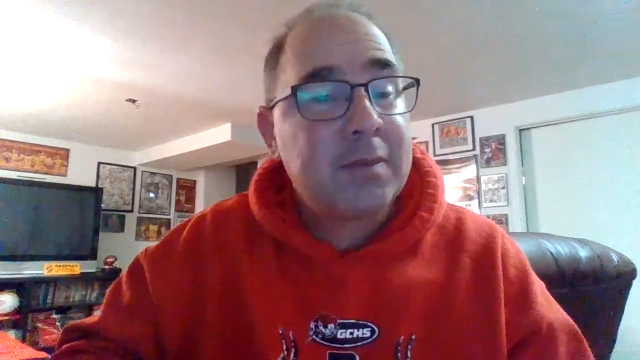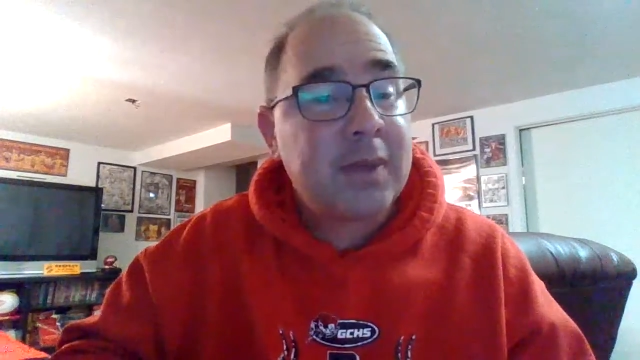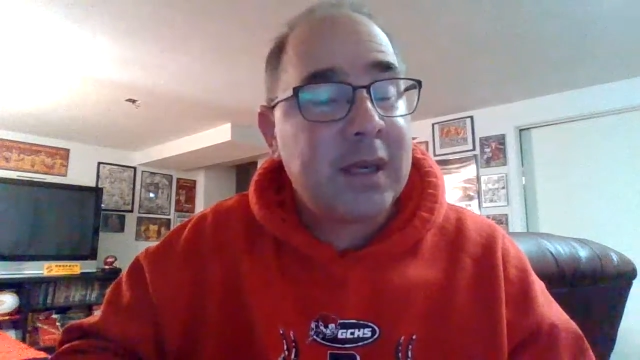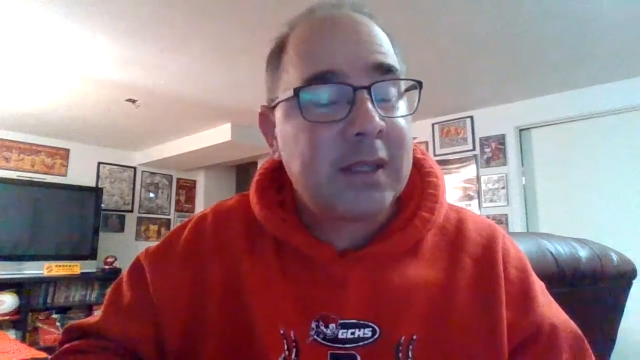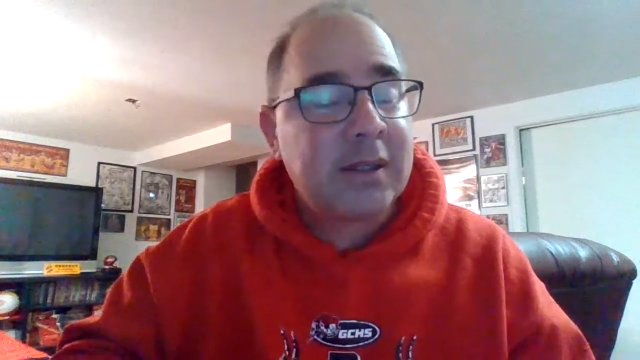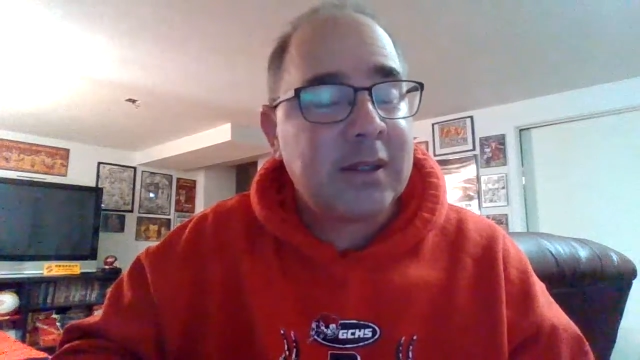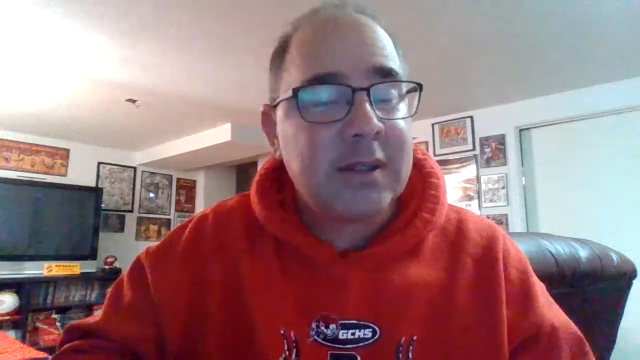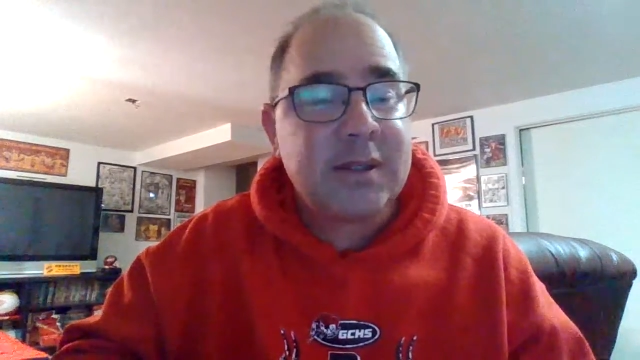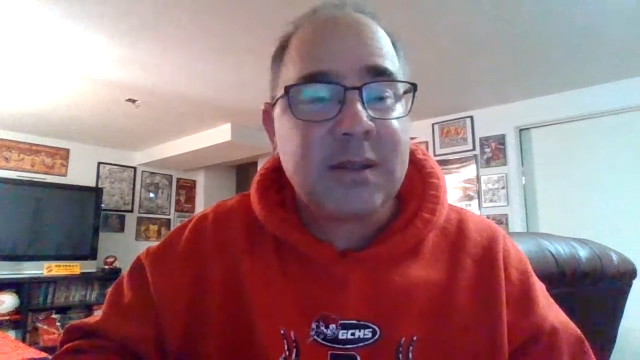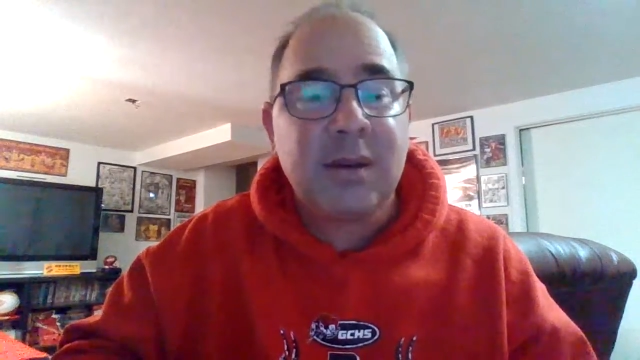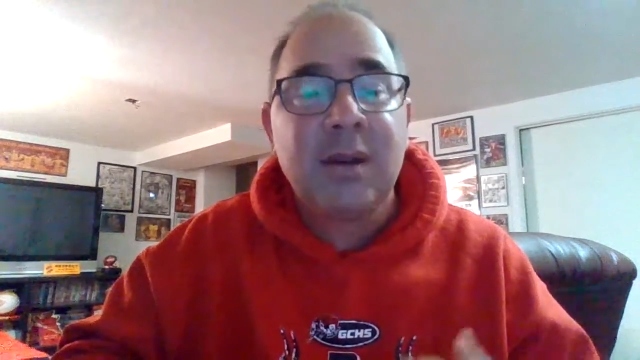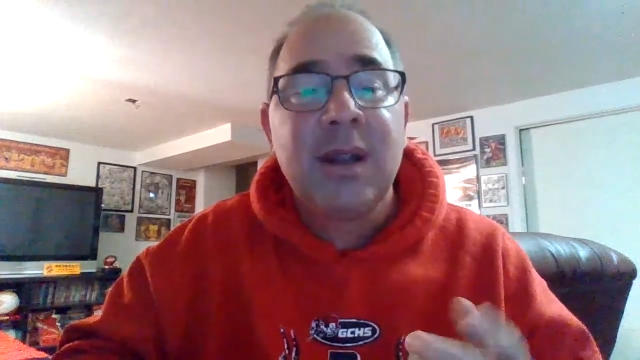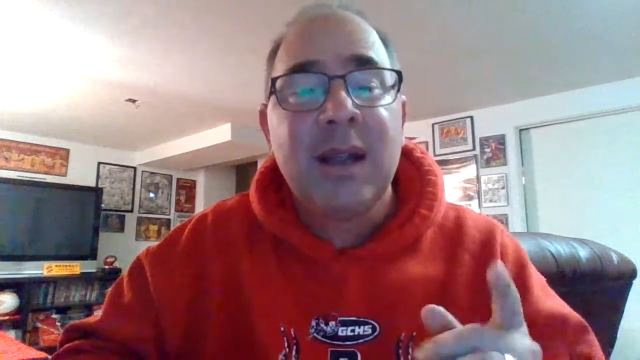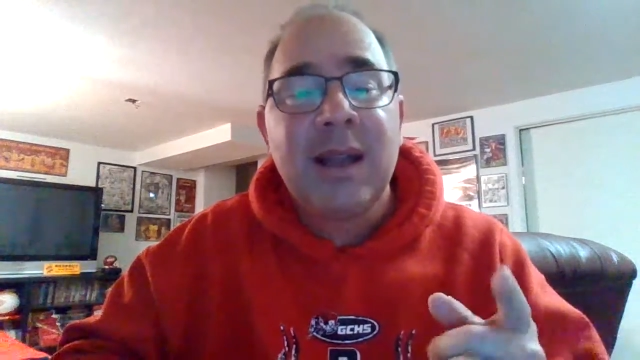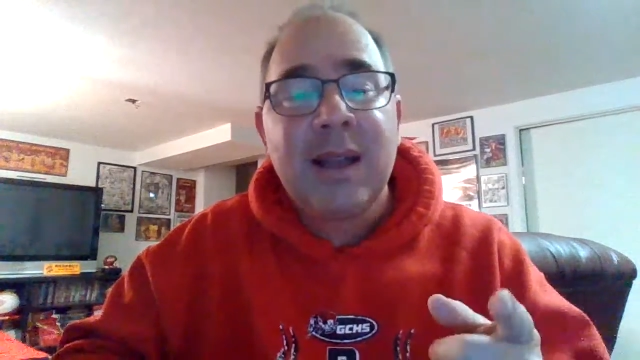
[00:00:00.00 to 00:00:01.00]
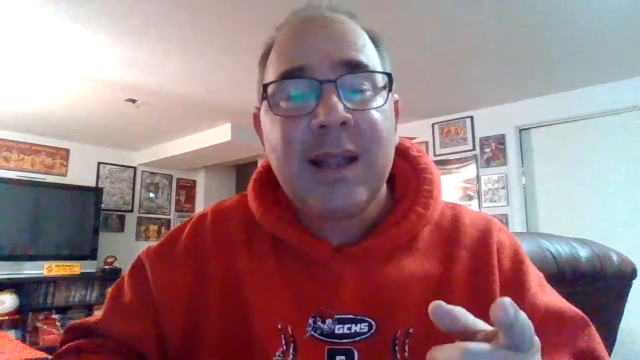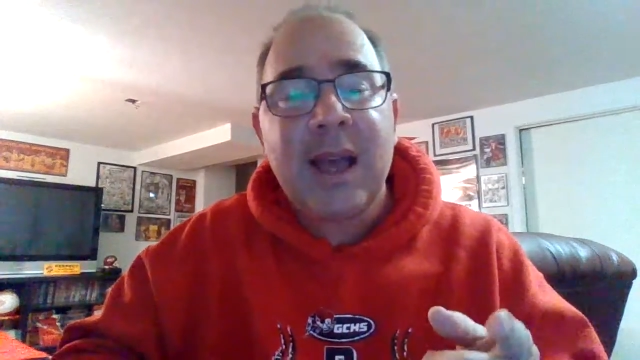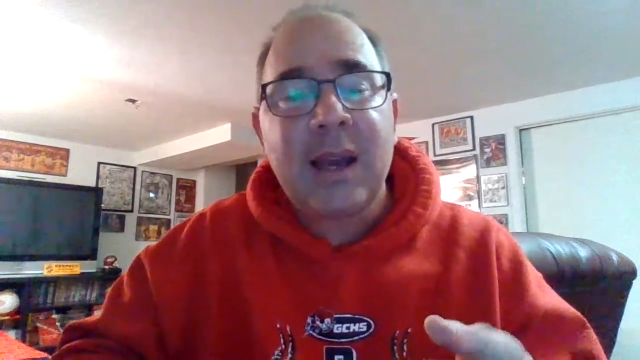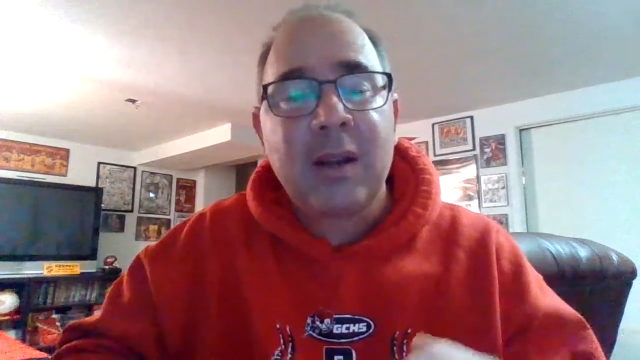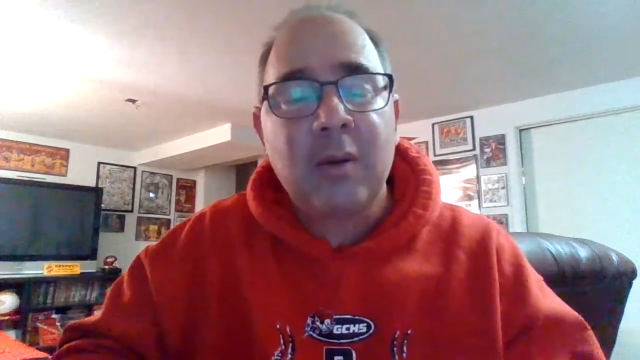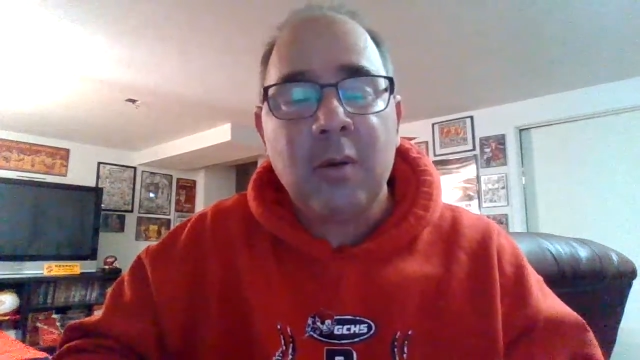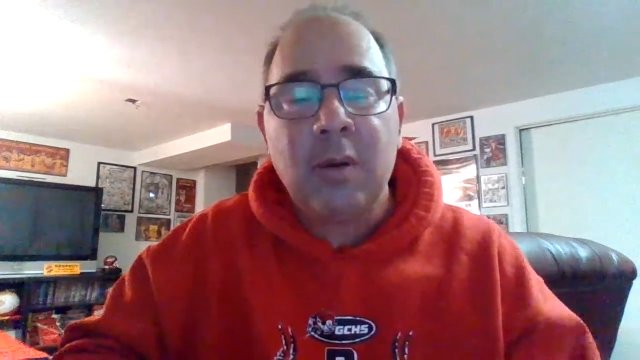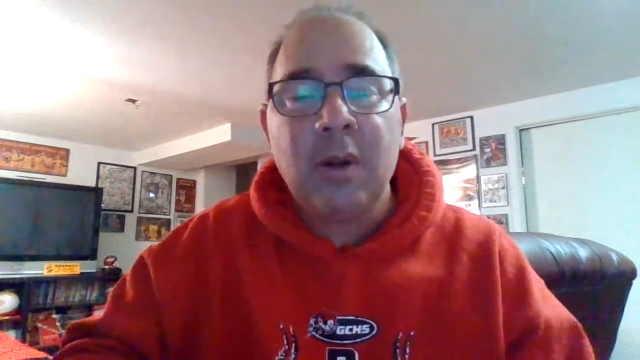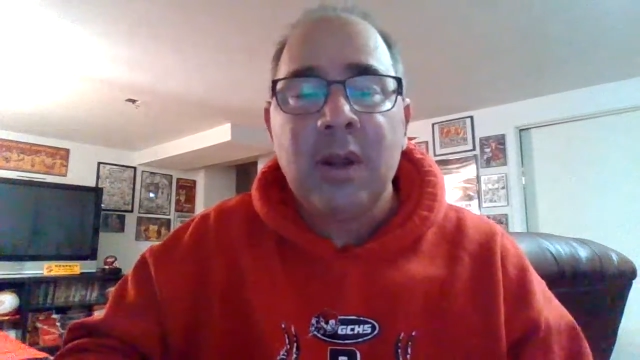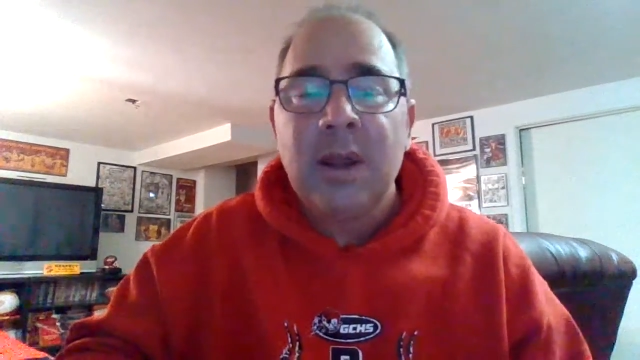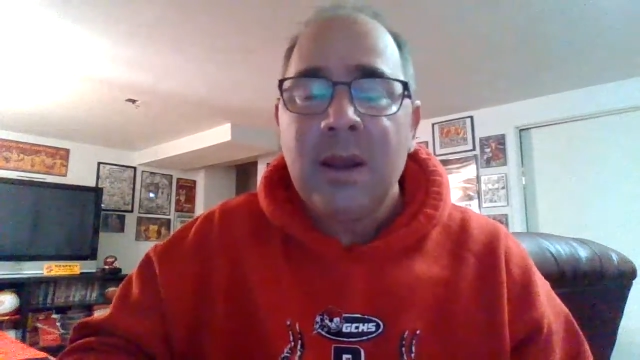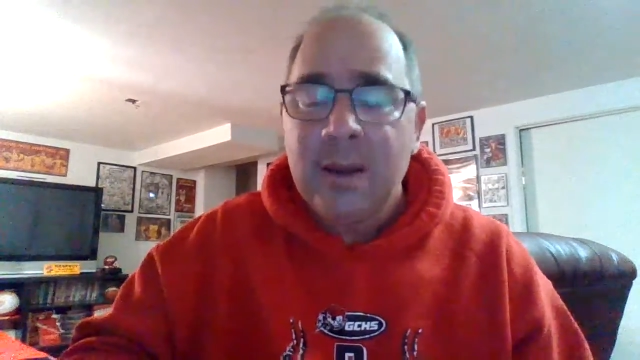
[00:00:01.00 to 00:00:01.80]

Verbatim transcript: pictured. So kind of cool.